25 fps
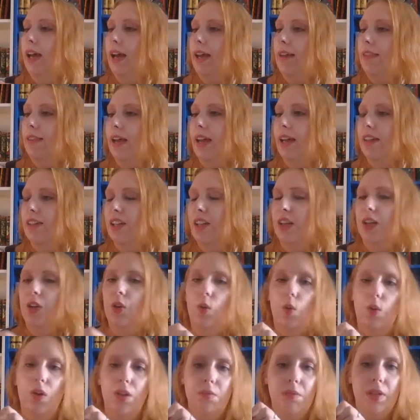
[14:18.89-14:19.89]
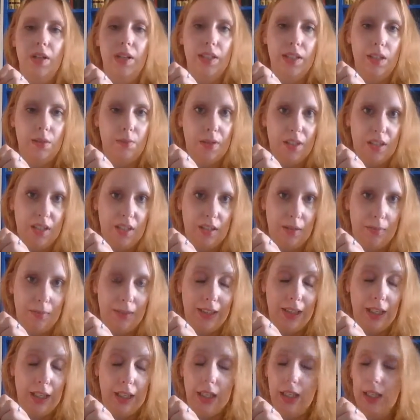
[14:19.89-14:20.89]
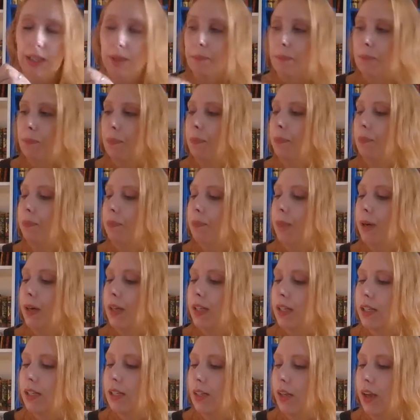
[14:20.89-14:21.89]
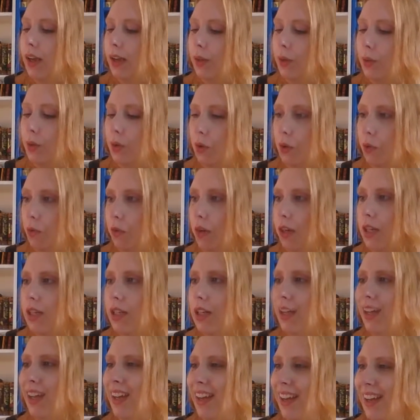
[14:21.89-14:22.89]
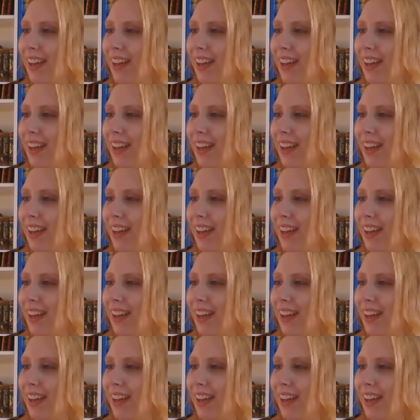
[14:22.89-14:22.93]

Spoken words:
And that annoyed me a little bit in the beginning, but I got over it.